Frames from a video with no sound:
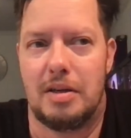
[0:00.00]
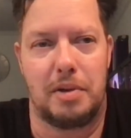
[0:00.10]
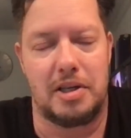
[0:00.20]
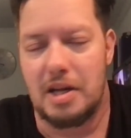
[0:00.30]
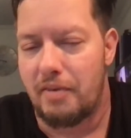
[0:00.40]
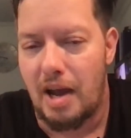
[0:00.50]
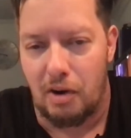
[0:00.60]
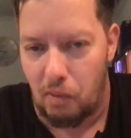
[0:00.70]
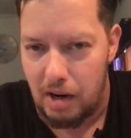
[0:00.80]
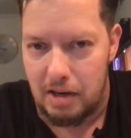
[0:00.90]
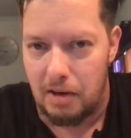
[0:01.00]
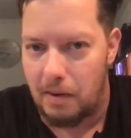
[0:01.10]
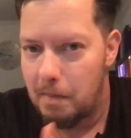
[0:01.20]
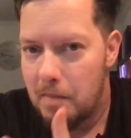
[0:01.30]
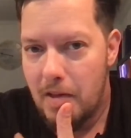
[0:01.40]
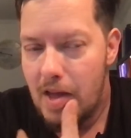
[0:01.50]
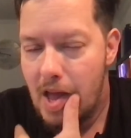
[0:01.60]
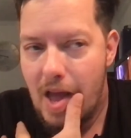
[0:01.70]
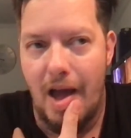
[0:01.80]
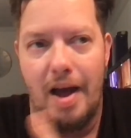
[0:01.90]
but he's never had a great year.
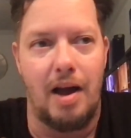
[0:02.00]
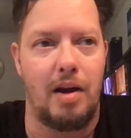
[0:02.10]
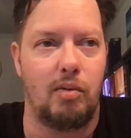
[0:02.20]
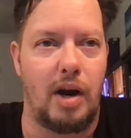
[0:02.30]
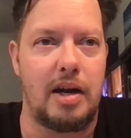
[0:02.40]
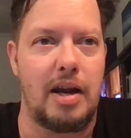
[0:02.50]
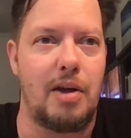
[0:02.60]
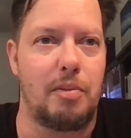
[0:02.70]
Right now,